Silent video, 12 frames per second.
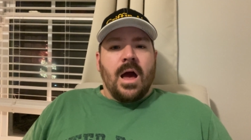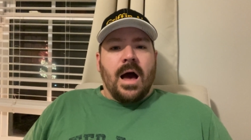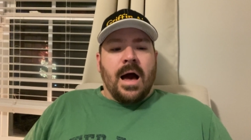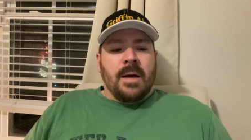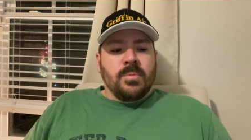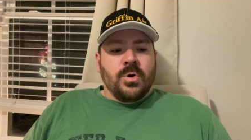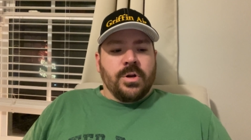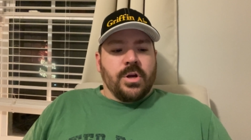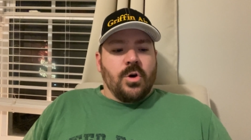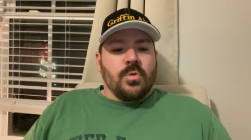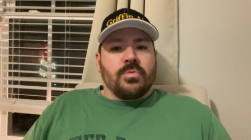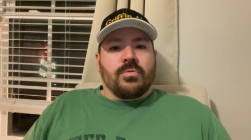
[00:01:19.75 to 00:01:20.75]
I'm going to
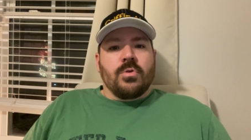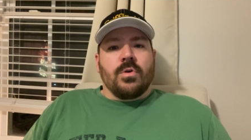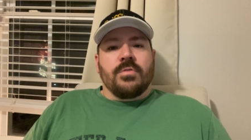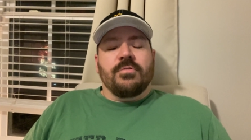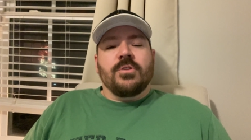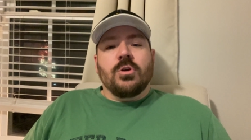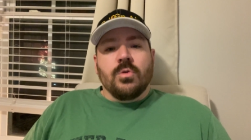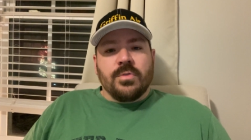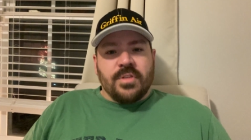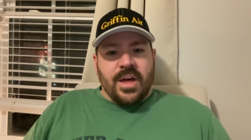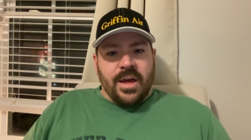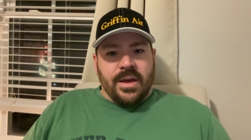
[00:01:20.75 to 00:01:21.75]
go through a few
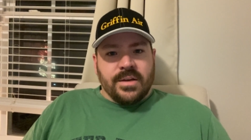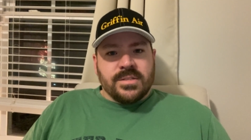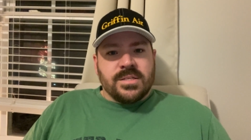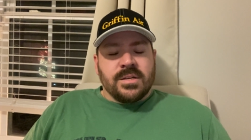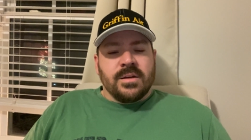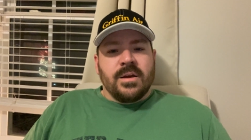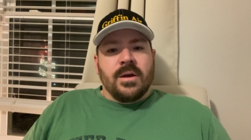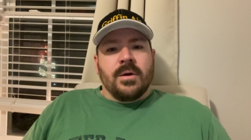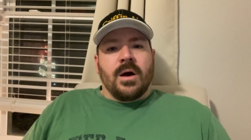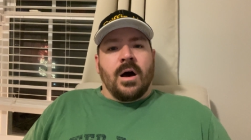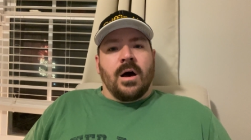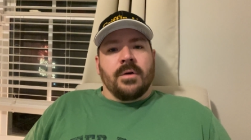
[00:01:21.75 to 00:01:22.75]
things.
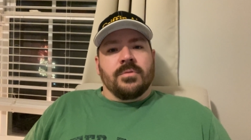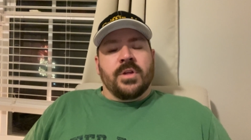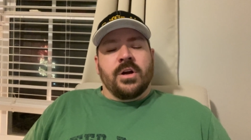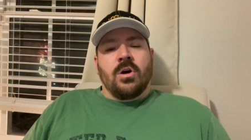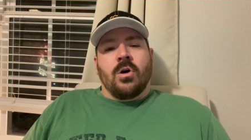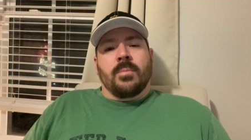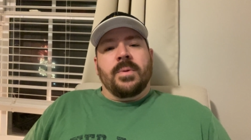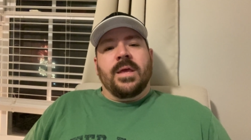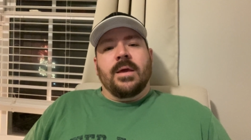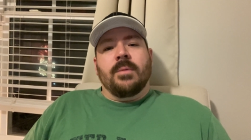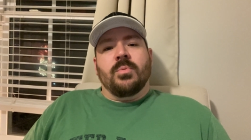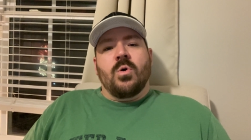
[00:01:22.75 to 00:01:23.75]
Uh, there are
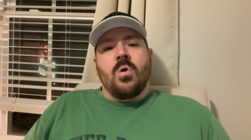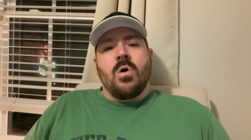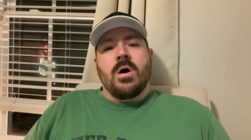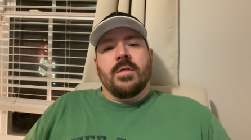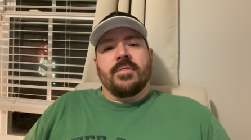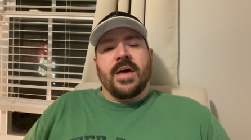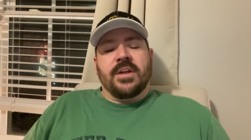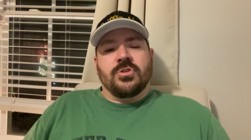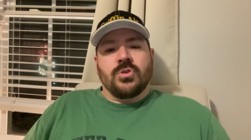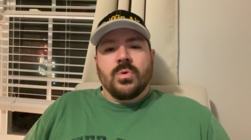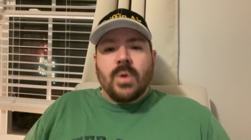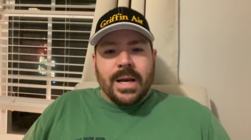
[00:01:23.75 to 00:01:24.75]
people that
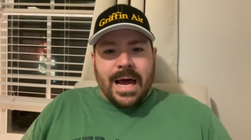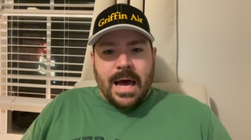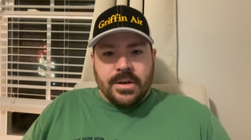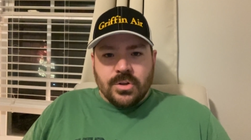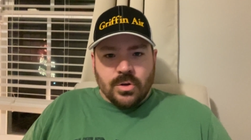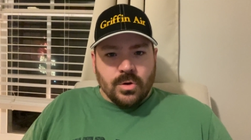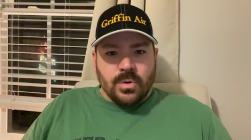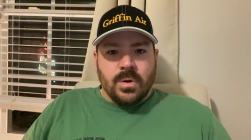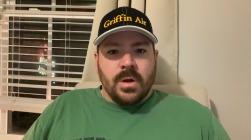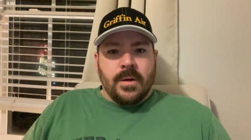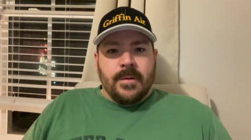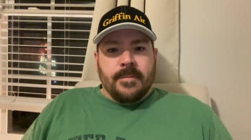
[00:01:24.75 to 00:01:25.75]
do what I do
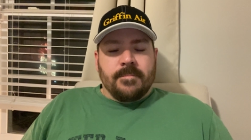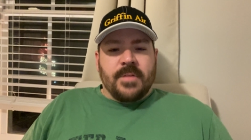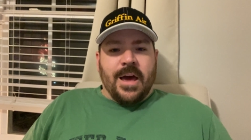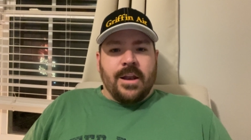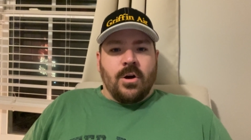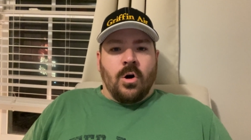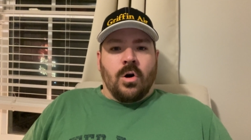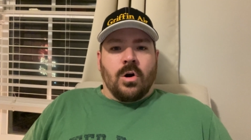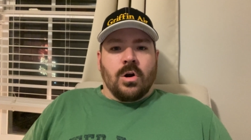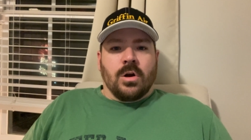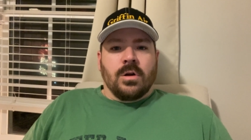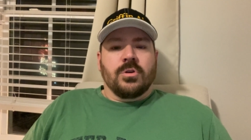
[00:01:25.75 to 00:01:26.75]
that
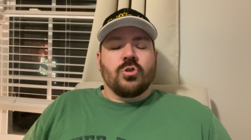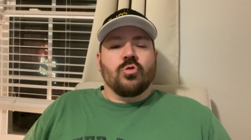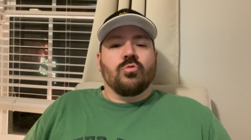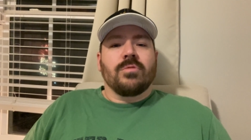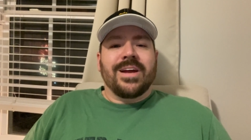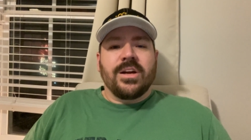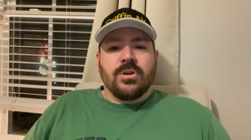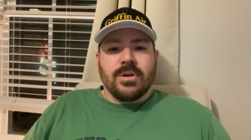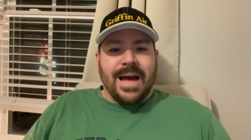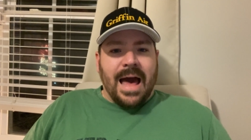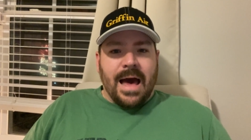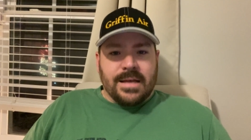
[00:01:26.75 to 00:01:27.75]
are career
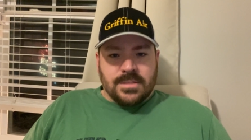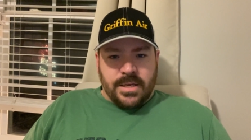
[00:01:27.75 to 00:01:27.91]
guys.